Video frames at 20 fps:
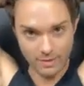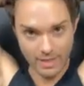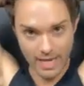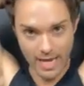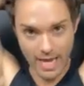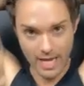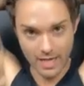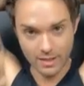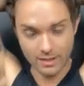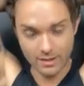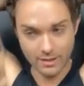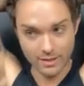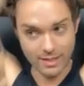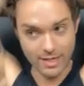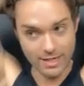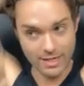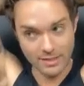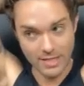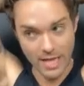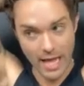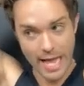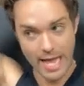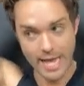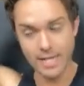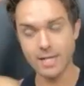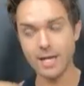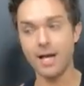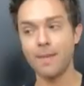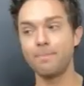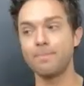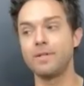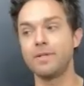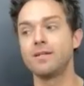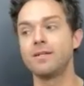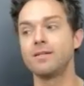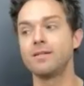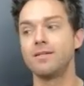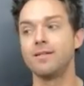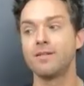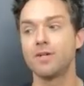hand kind of tied up in
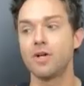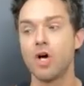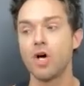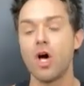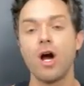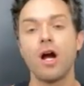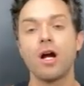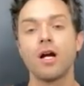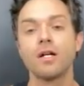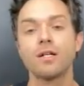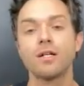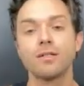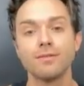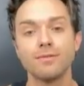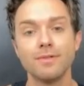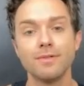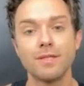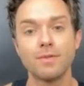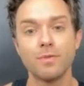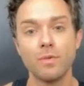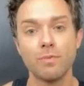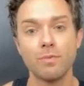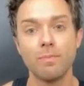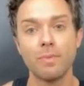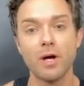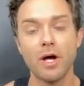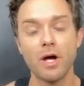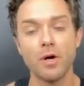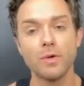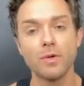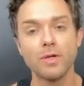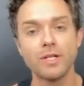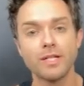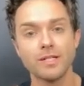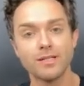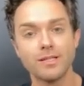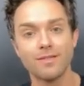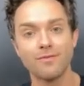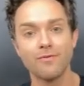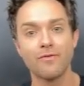a car with Bo, and
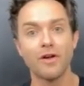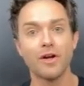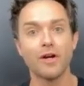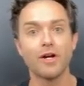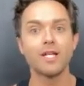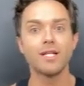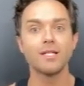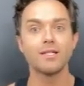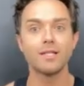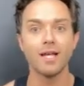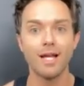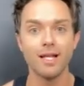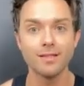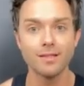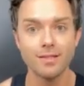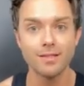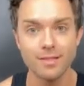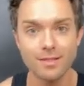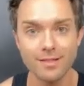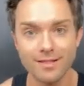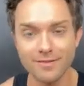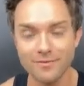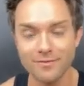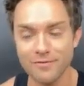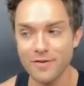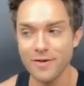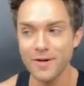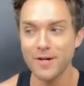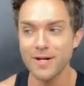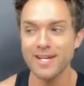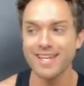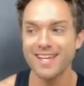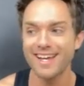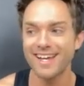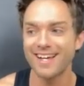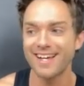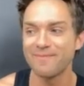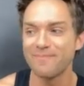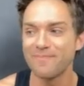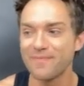it's very intense and very
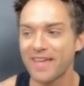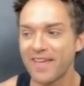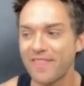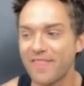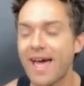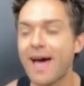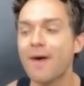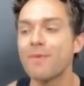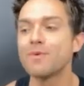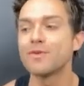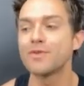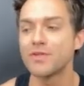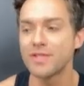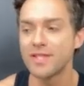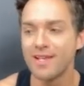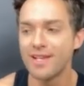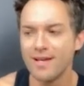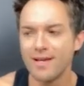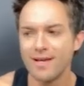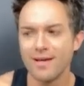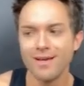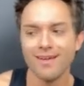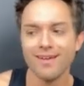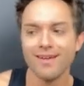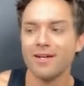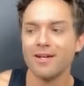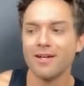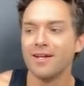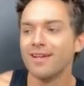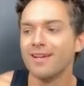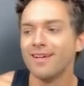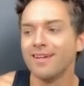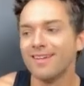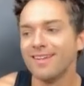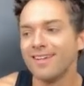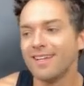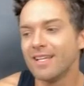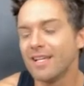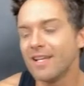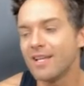and that was,
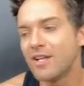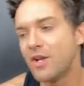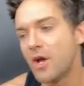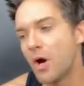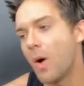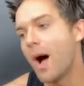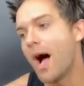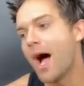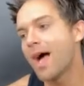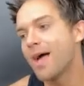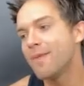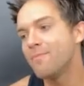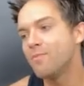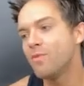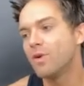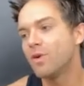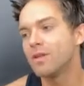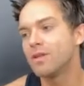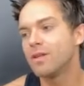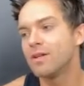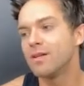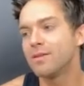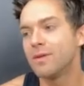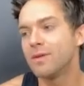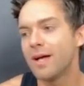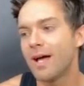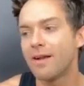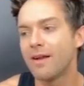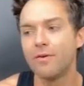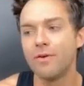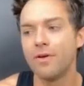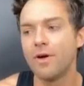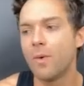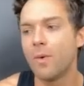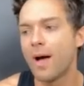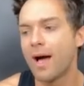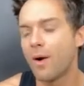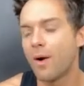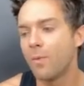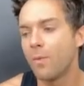you know, I'm one of the, I don't know
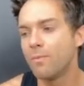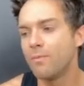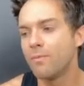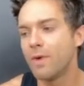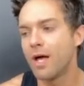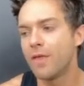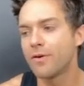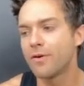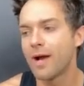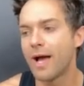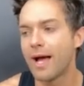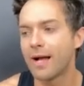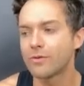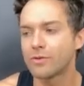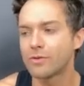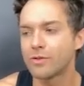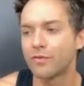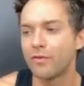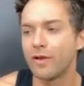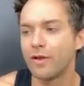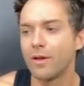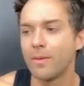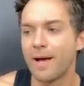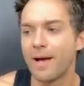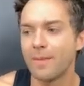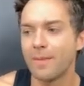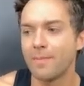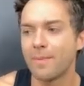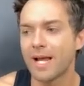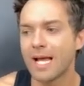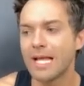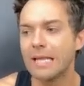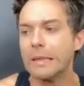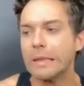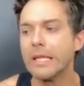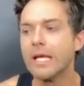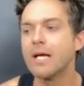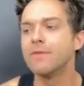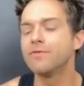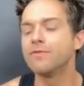how other actors feel about it, but I
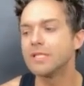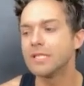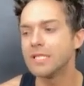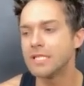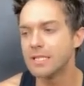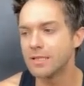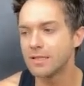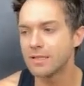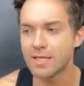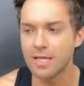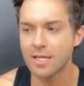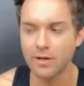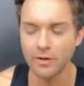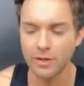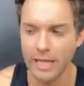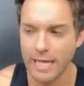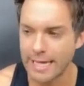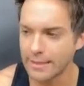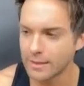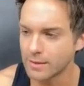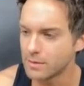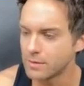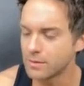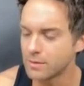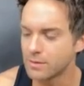love scenes that are like